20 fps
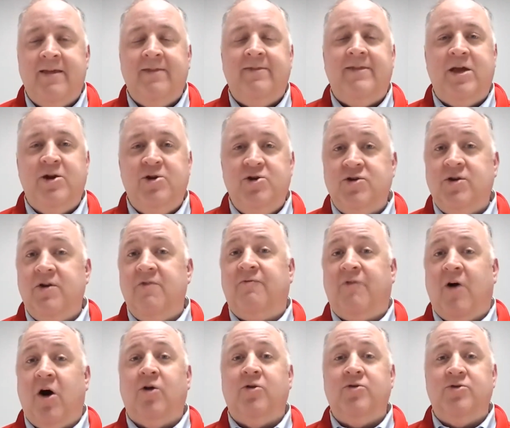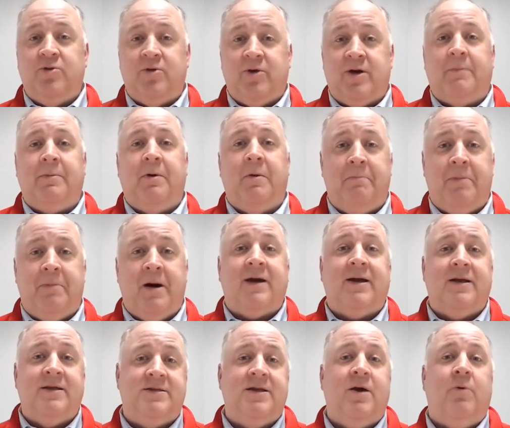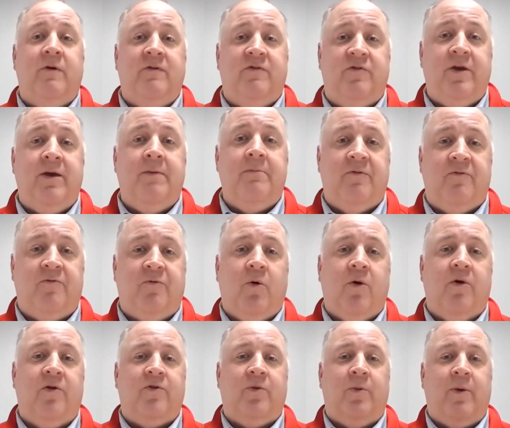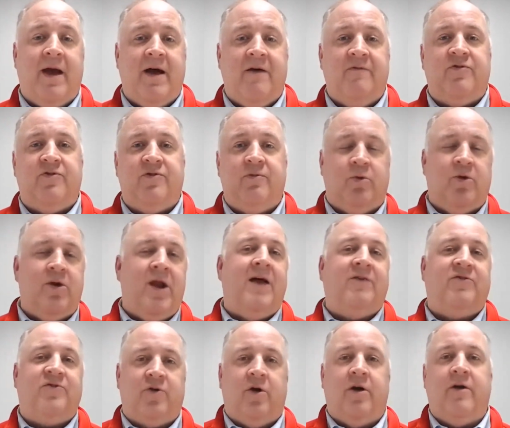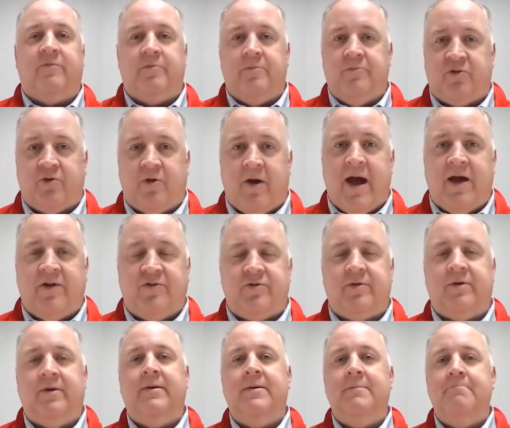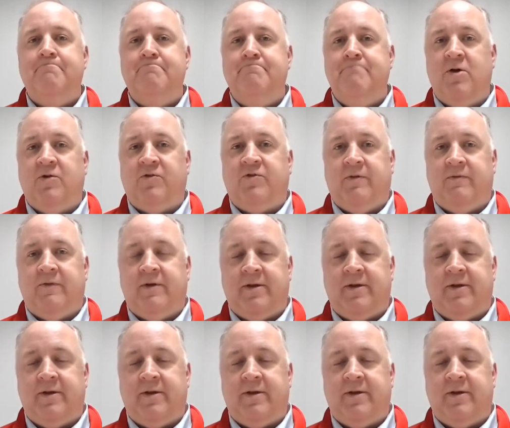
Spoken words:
They usually fall into a couple of buckets that we've seen before. So we're not starting from scratch most of the